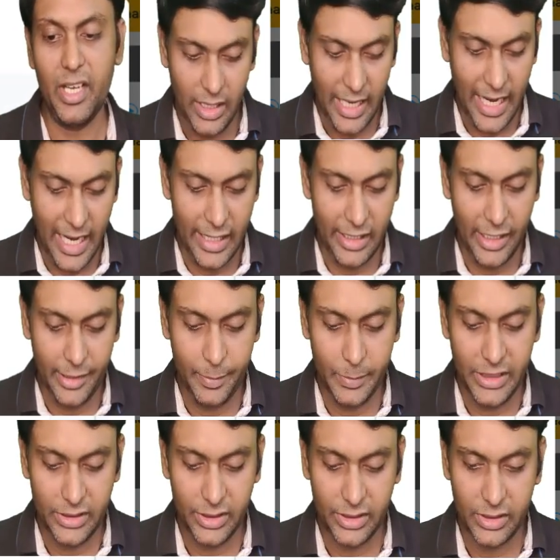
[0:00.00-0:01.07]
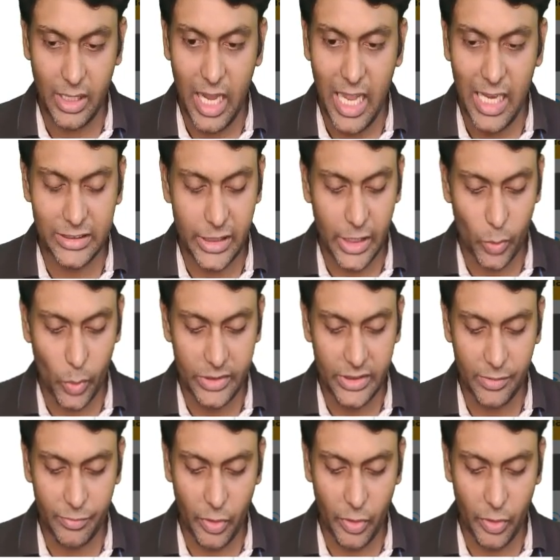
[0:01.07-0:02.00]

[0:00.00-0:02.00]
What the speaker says: And let me just ask a question.